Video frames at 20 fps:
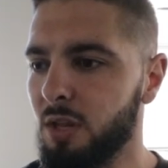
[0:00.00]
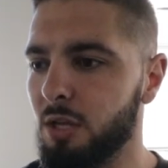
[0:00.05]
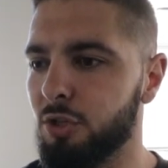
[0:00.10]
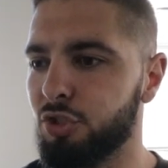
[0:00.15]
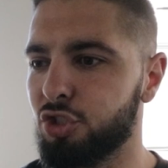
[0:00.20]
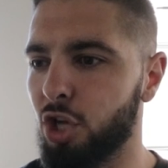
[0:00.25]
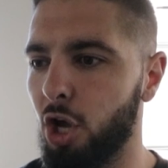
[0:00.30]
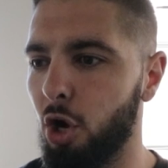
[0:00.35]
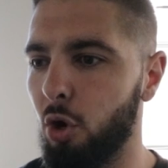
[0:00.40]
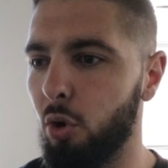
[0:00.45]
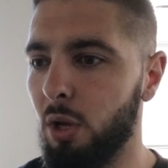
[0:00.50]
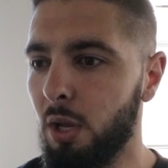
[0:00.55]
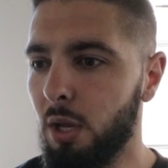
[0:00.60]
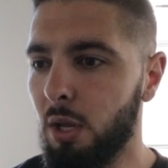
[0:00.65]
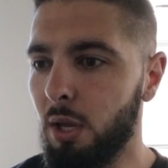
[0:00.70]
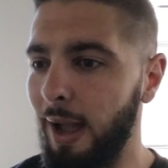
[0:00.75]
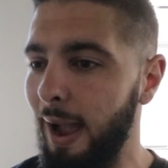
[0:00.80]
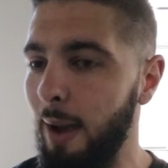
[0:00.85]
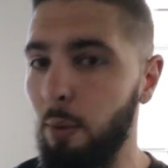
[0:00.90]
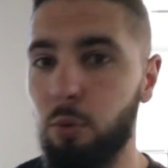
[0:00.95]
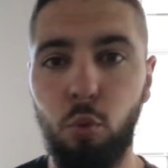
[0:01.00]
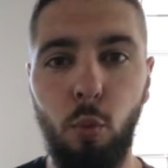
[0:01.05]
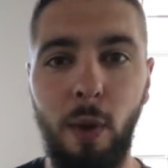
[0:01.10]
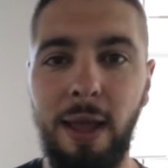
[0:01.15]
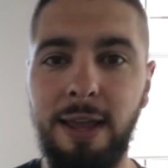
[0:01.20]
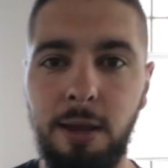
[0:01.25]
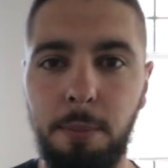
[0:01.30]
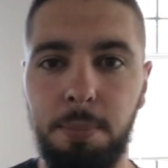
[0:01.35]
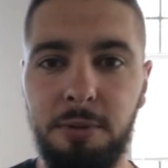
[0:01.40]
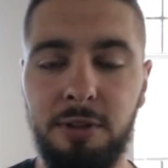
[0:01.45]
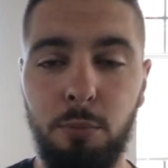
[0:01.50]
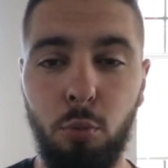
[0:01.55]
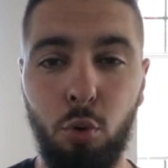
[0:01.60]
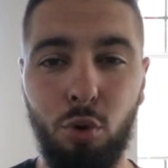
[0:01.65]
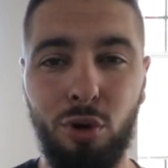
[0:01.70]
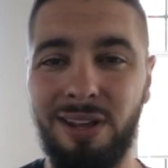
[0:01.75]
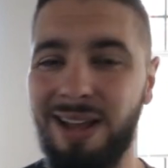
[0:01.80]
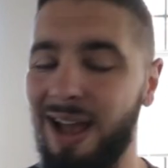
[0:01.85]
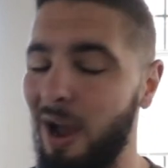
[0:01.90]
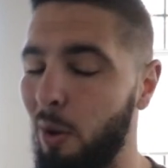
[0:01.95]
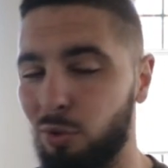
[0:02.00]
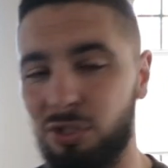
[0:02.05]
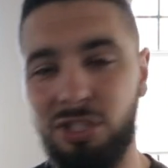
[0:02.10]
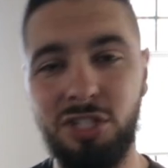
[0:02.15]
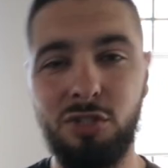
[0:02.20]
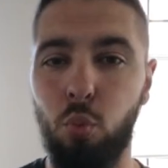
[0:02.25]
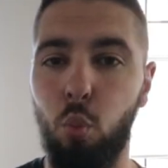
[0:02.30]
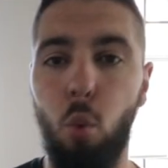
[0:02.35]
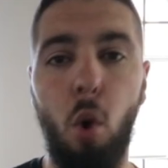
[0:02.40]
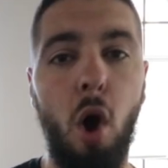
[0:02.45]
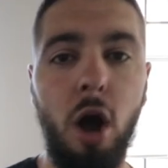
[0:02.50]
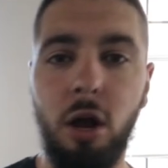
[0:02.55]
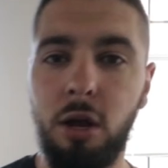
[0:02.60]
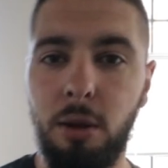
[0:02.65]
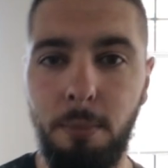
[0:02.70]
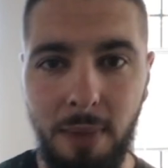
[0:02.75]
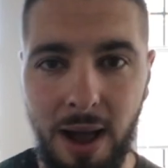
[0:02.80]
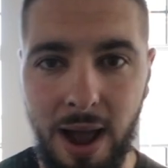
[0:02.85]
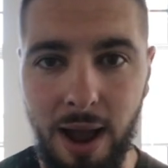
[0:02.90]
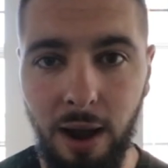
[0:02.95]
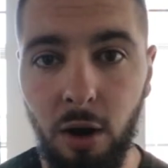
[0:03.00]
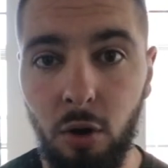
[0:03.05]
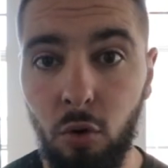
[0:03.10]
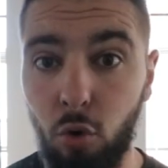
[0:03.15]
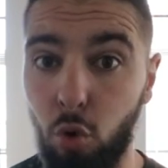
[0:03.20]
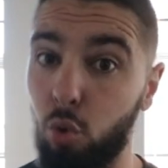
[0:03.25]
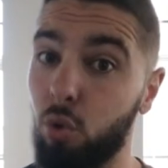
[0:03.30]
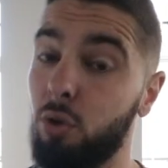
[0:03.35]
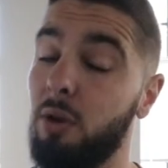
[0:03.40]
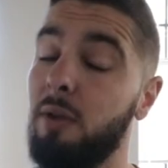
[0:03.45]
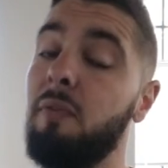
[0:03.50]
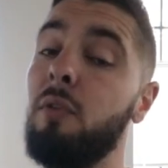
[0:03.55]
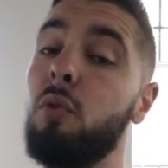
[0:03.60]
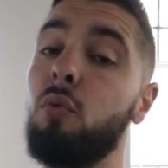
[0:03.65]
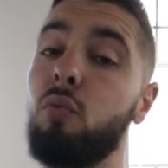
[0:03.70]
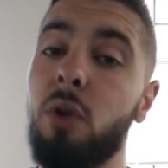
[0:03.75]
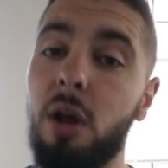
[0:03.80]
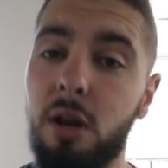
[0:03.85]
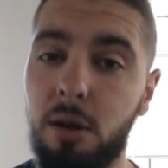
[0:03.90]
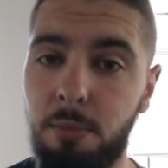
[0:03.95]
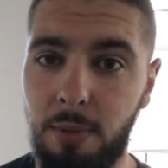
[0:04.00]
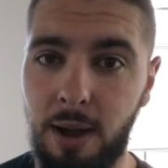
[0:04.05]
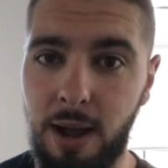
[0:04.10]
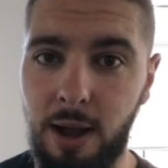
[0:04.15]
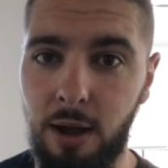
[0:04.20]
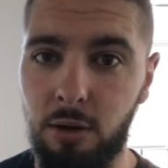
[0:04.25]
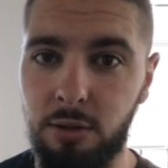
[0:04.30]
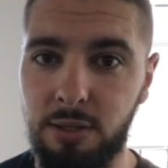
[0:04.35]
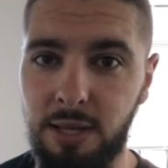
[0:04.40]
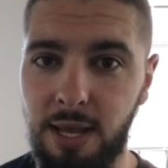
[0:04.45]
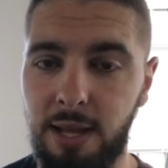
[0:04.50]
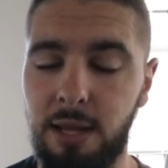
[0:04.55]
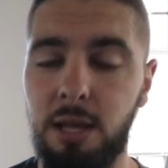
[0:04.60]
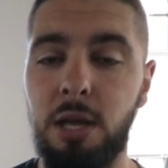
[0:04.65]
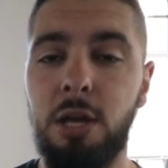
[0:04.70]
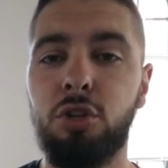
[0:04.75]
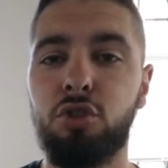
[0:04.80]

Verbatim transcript: So I would wake up in the morning, I would just walk a mile or even run a mile, okay?